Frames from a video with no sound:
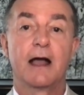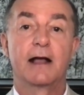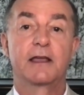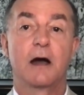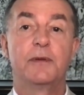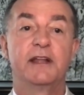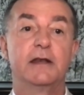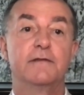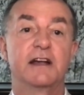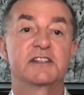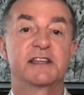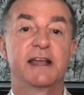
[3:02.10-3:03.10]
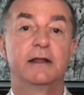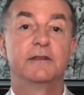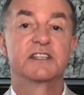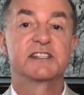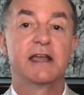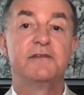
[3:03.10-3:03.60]
a company investigating the
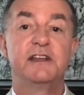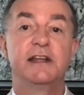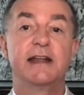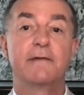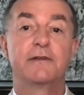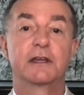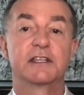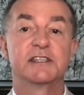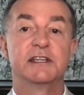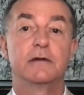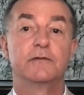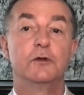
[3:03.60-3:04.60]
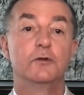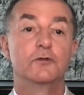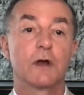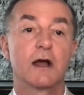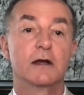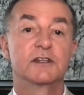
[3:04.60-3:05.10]
safety and efficacy of new
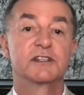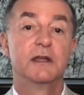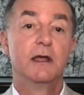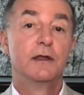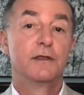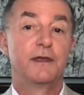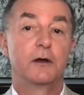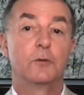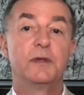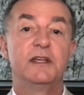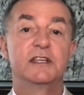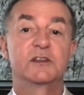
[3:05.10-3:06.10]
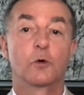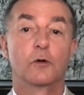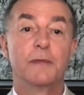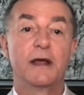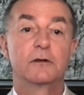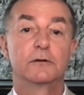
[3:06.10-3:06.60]
drugs, therapies, or
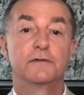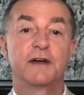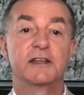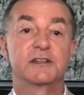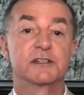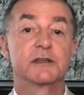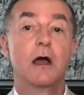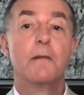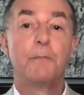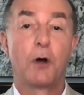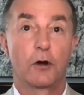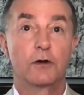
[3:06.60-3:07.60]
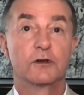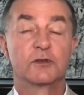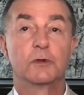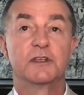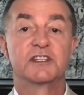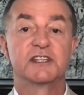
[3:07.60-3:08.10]
medical devices, partners
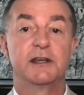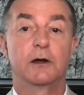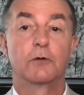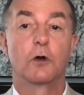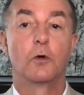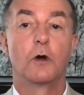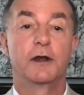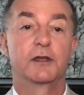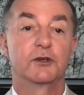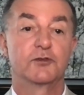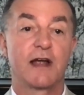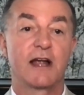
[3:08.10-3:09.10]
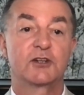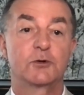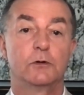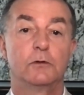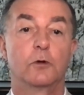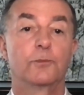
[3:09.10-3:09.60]
with a CRO on a
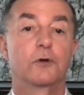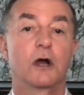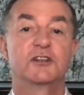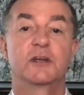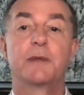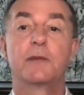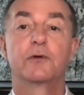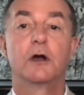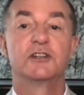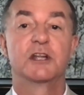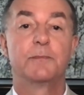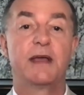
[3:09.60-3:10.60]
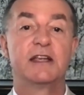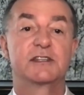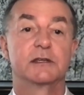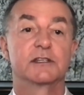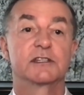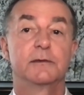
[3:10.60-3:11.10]
contractual or project-by-project
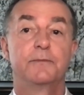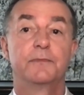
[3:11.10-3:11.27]
basis.